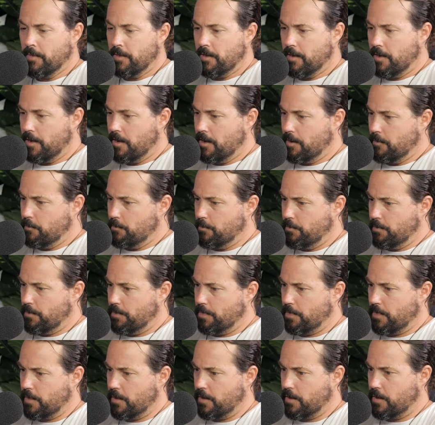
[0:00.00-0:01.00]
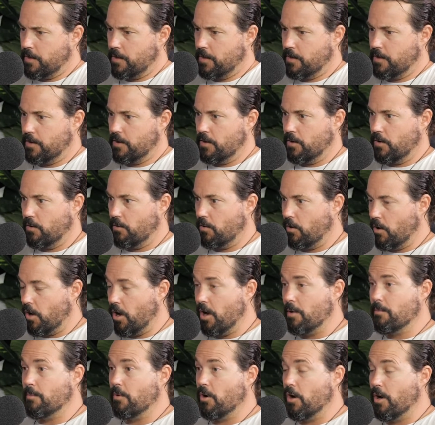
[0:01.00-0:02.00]
I'm
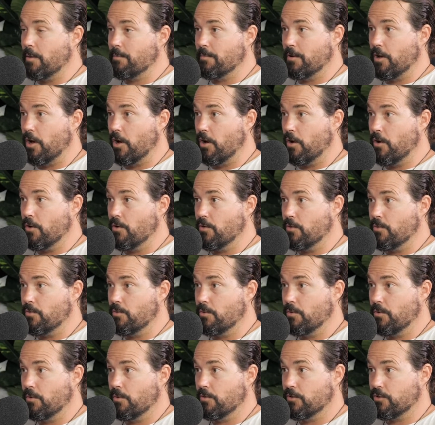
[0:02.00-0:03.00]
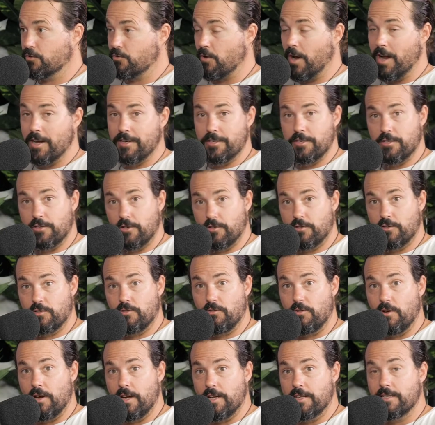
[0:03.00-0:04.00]
no stranger to
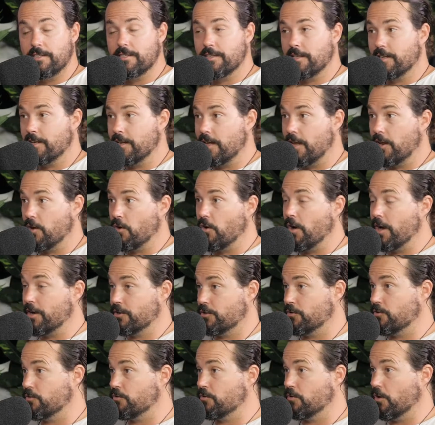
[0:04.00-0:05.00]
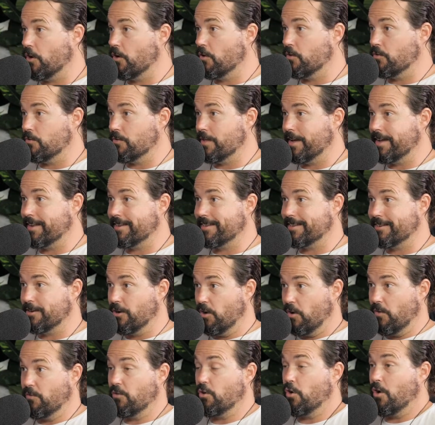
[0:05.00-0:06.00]
screens, and I do know that,
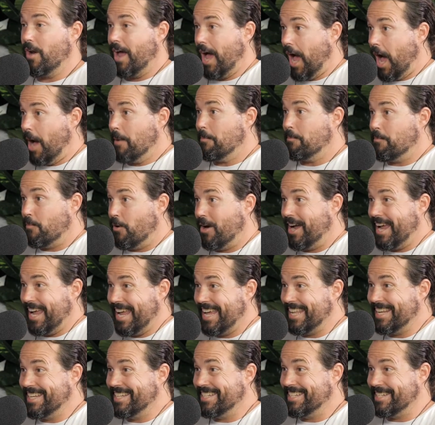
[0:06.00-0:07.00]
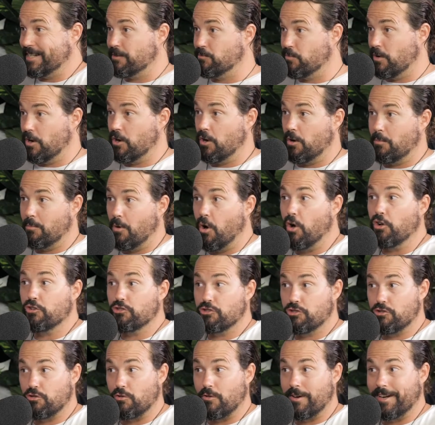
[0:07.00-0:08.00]
I've got to up my energy when I'm
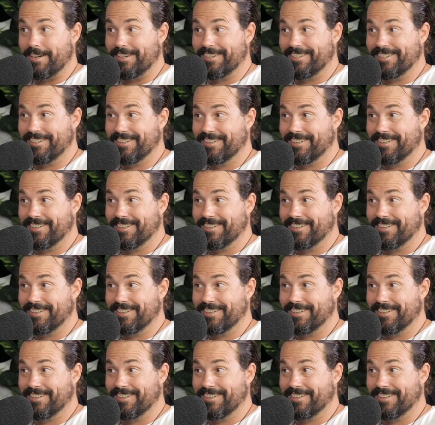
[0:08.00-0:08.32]
on screen,